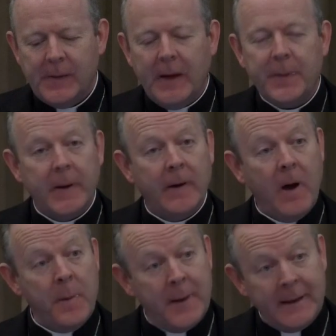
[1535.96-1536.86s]
that there
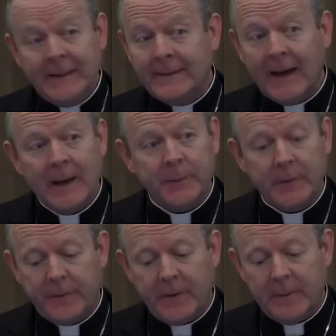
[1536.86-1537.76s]
are many types
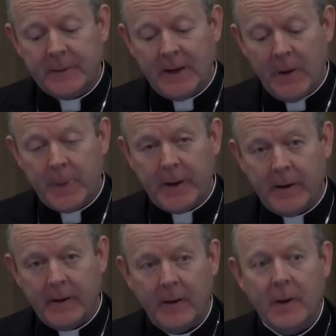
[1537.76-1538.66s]
of family out
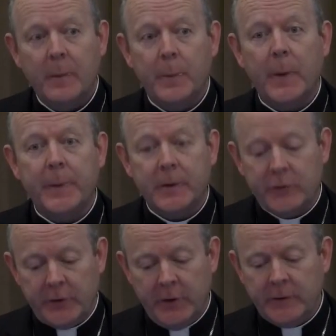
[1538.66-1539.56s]
there, but the
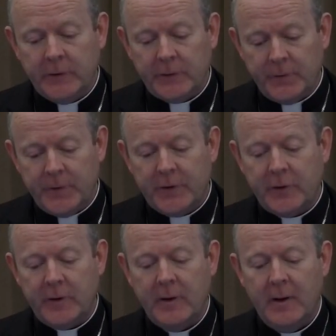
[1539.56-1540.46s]
Church's
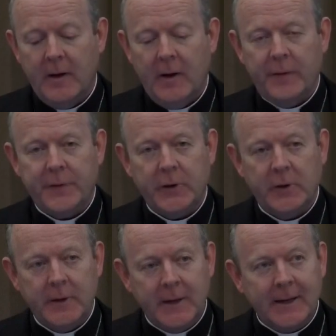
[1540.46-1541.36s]
vision of the
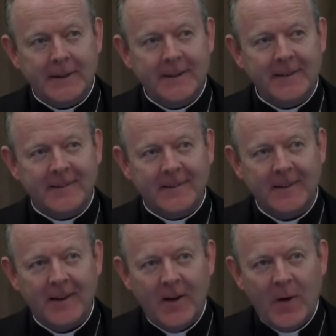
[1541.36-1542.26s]

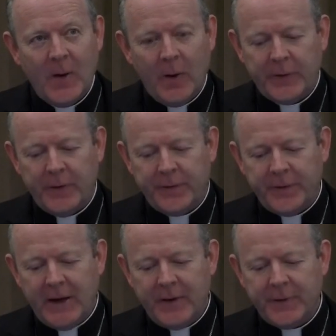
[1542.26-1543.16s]
uniqueness of the
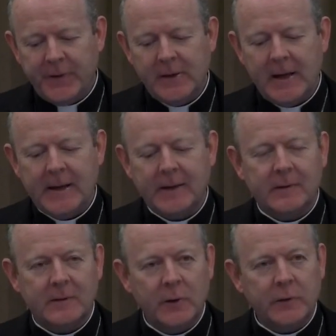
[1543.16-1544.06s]
faithful and
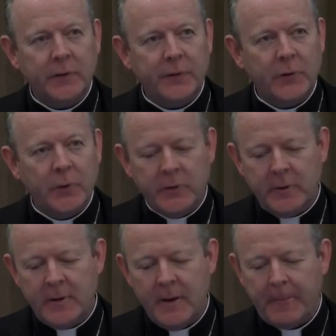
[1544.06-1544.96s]
exclusive
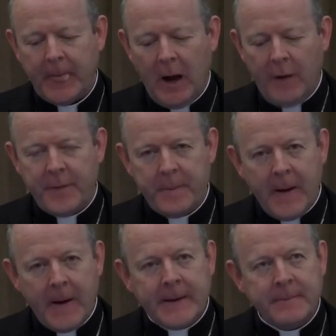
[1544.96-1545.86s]
union of a
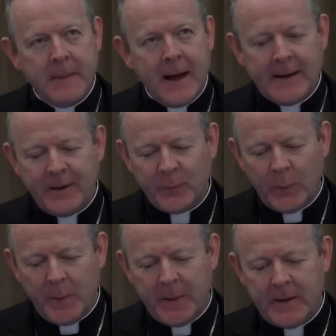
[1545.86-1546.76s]
married man and
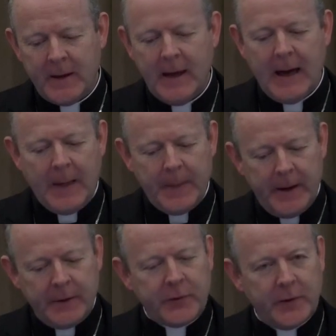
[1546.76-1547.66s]
woman and
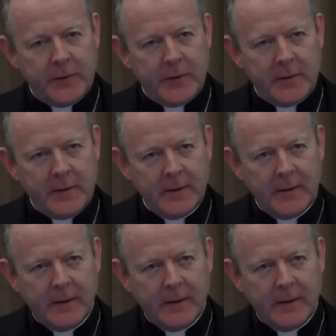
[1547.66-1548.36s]
their children